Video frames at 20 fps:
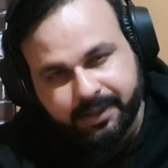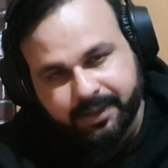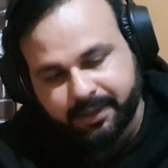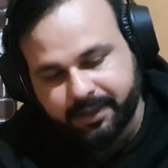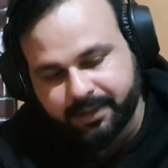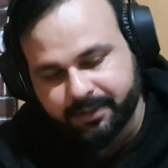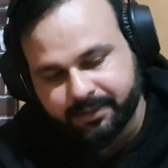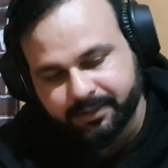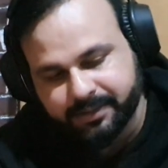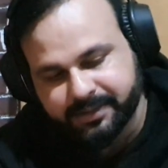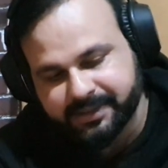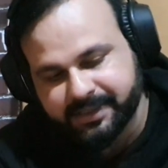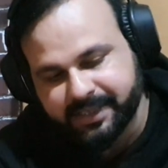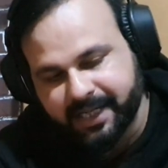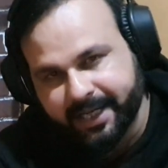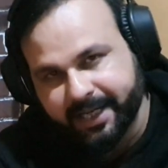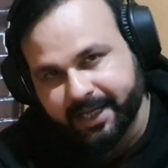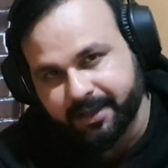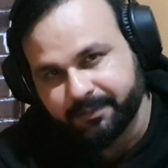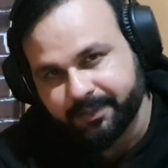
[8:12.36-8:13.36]

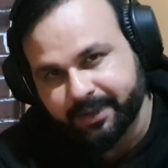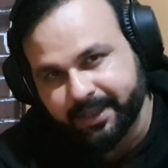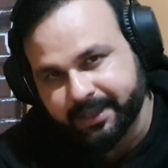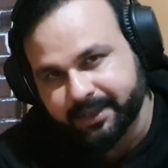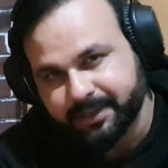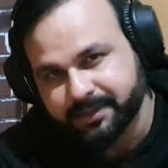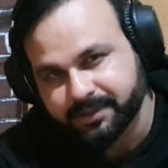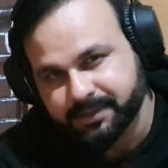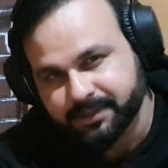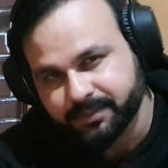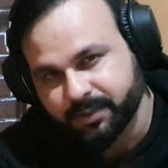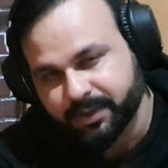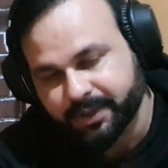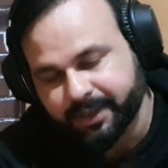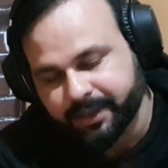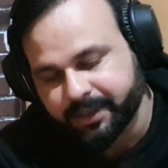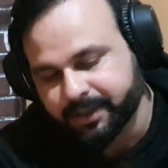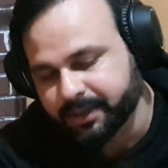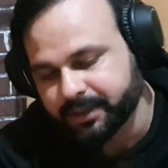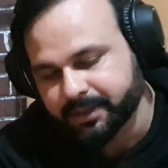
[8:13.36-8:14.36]
sideways
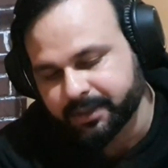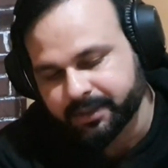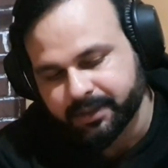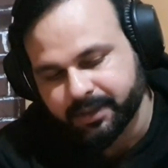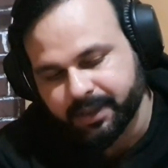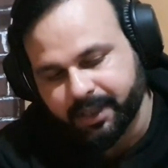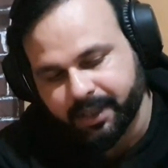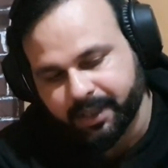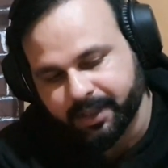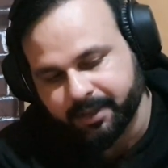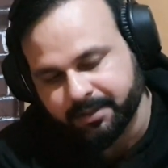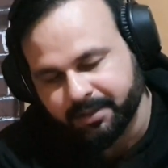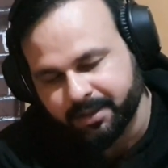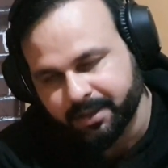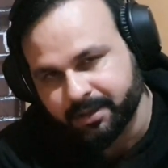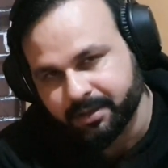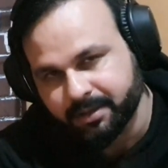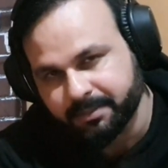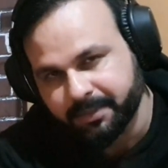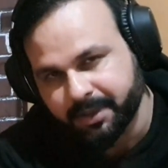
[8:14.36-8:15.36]
vertical and in the
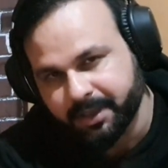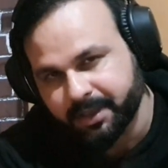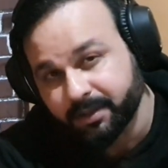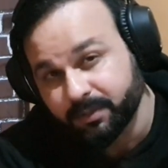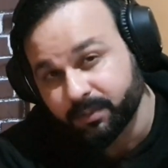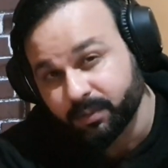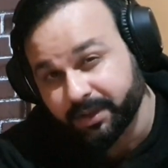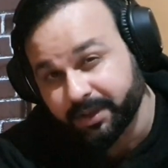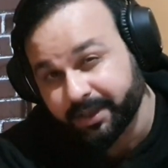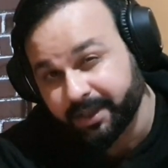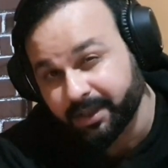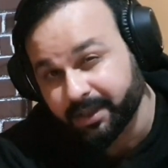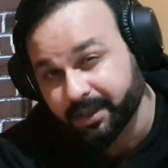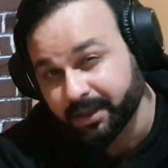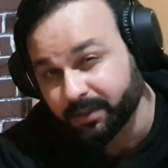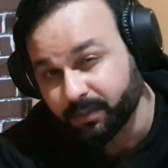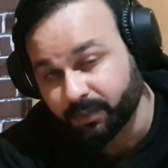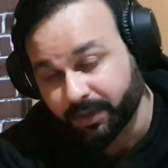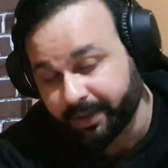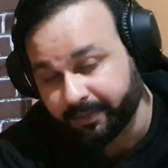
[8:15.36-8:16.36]
middle vertical,
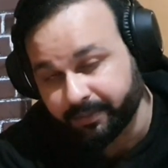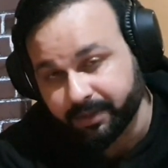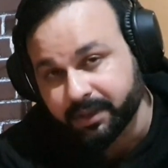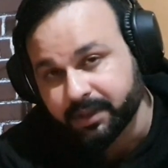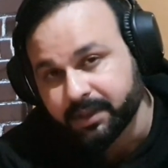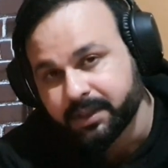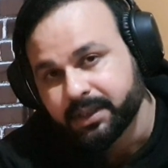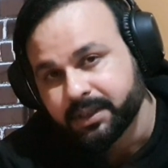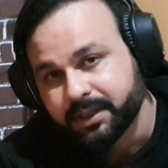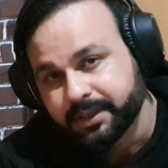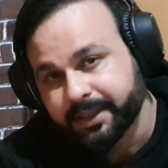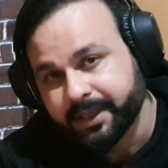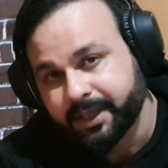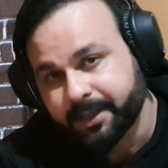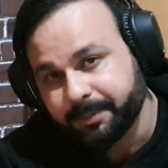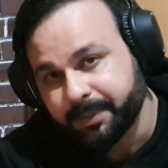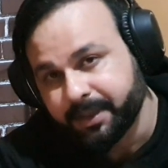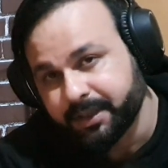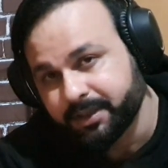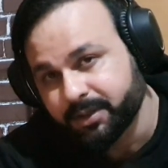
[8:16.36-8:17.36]
whatever. There had
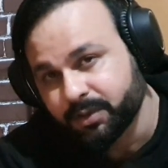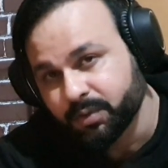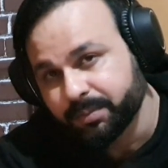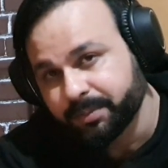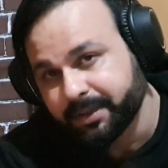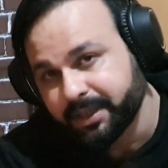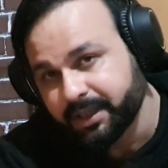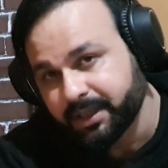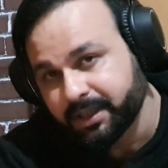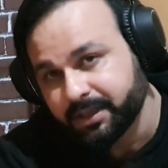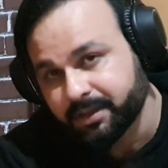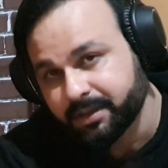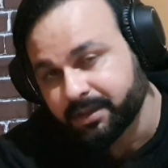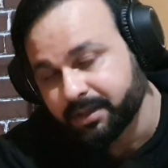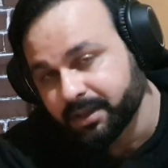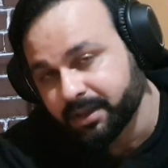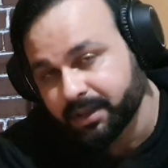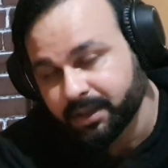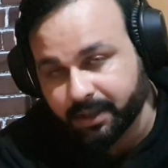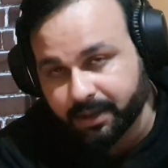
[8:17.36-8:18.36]
been too many
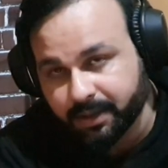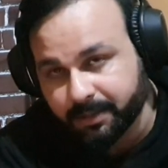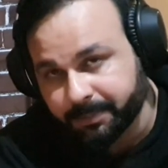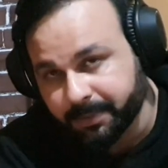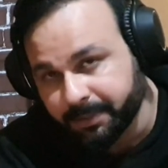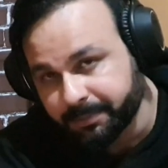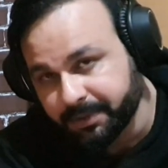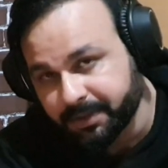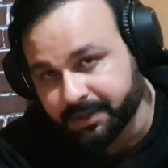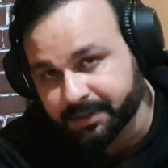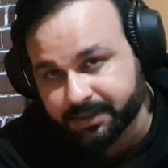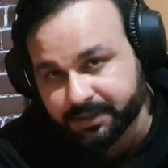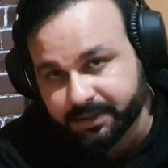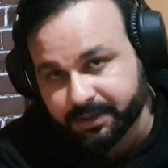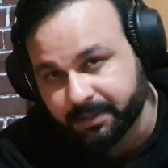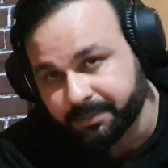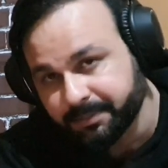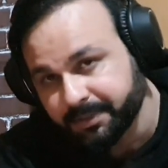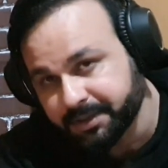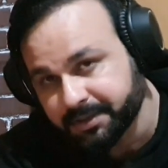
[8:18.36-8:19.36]

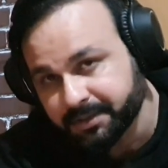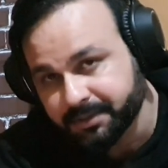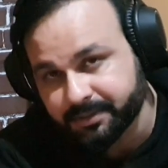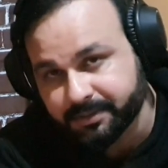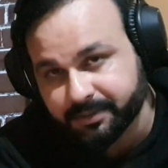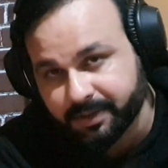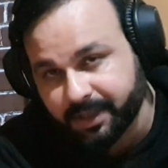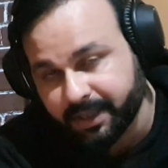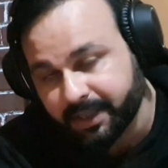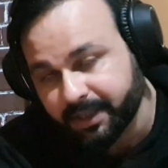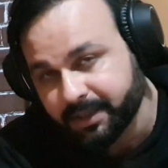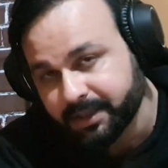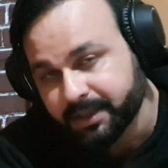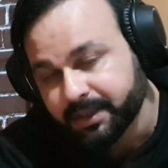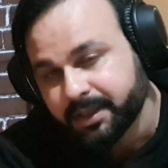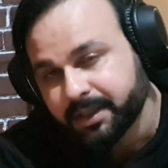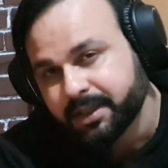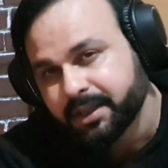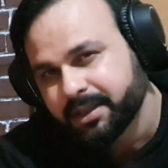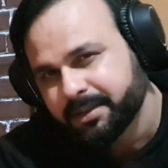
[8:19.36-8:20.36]
combination tried.
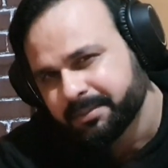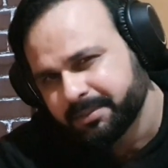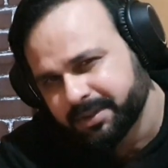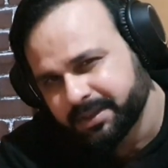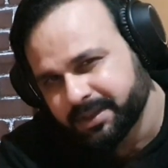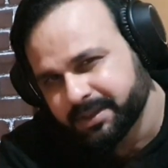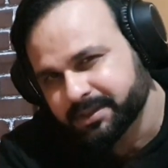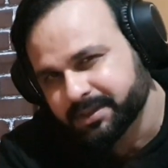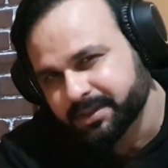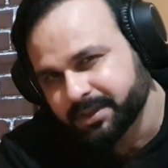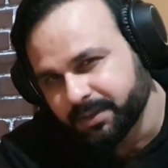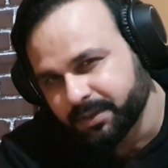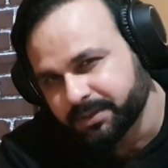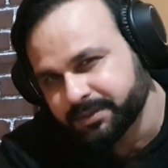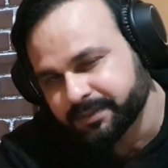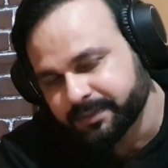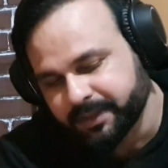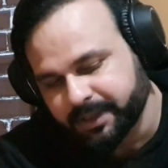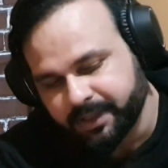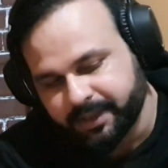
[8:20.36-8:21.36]
This looks
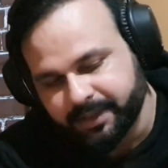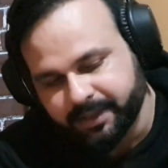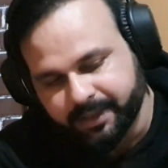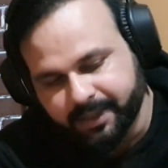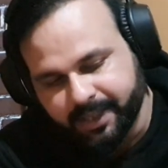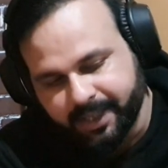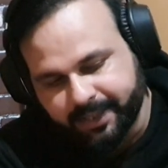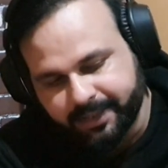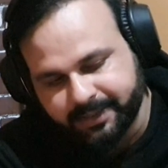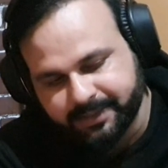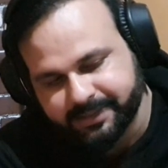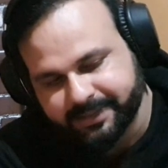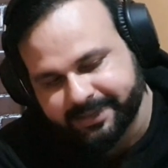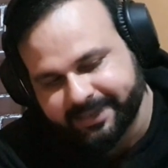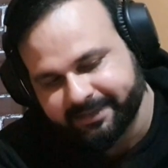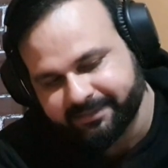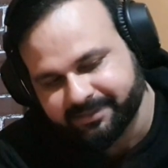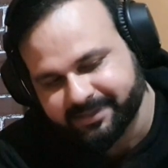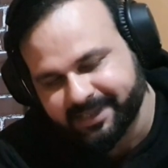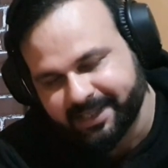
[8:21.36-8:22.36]
really nice.
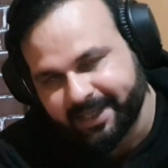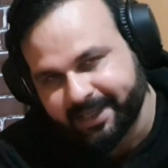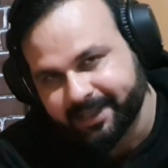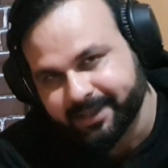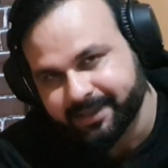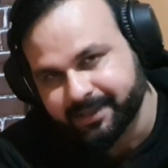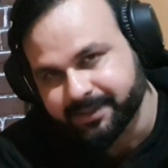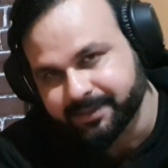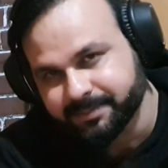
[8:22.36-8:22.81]
Gives like a